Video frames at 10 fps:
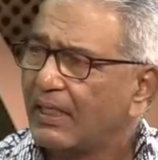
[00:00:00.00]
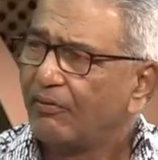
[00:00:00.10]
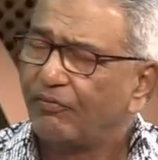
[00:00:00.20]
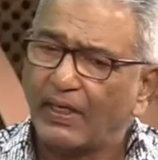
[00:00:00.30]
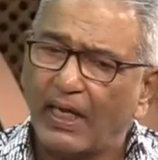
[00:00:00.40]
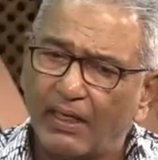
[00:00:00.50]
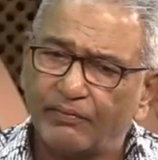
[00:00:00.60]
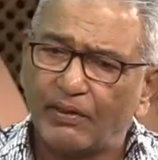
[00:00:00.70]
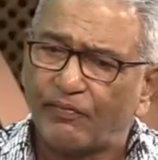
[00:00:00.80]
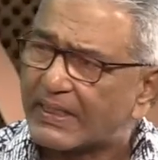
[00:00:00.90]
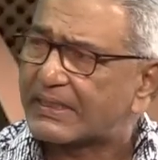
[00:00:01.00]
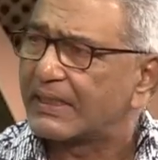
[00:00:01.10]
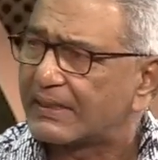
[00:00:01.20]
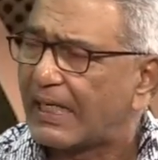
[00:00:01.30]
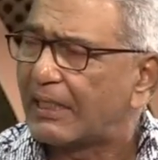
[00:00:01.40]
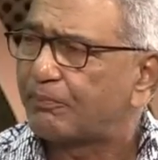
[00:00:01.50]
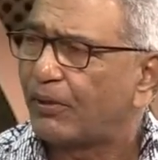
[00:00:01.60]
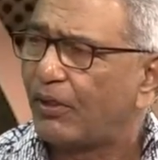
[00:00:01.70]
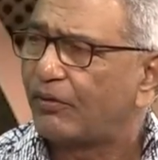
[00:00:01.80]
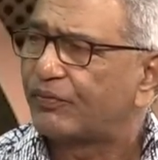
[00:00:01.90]
We have the Western type
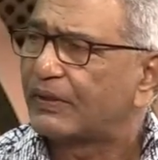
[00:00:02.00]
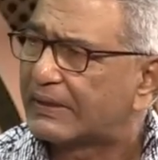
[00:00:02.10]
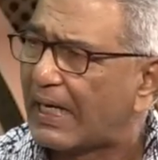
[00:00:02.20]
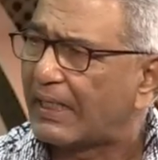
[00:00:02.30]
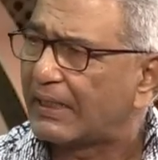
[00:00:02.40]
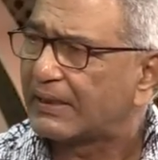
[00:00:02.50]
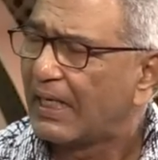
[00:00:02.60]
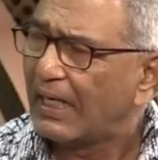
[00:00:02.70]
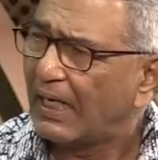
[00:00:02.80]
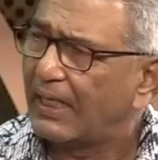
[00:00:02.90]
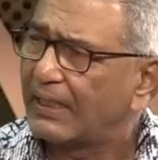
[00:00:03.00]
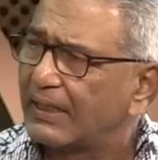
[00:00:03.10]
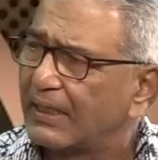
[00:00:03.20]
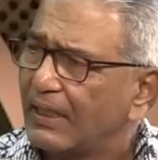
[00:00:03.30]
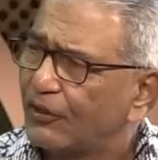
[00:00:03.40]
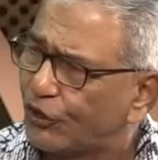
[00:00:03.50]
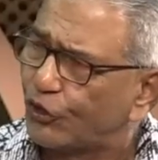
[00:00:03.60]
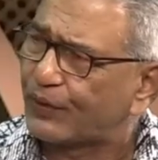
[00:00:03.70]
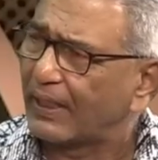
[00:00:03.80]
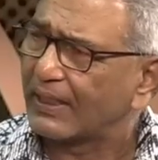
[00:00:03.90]
of uh, diet and uh, do you
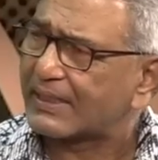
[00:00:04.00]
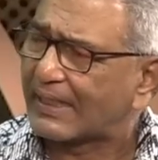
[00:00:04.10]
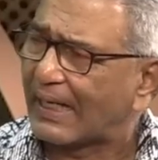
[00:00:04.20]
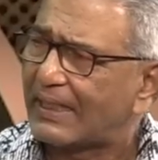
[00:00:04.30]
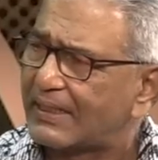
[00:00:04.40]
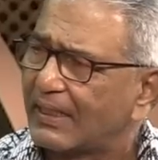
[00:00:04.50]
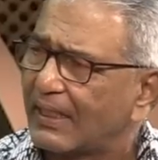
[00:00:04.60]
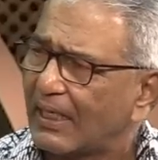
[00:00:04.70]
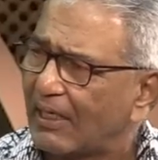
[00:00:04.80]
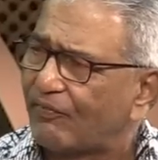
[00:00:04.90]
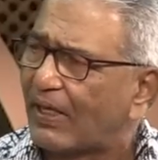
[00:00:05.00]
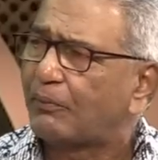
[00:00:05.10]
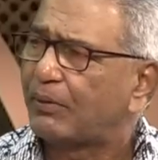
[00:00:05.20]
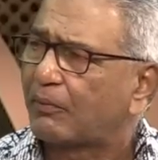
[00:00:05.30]
think it's creating a very big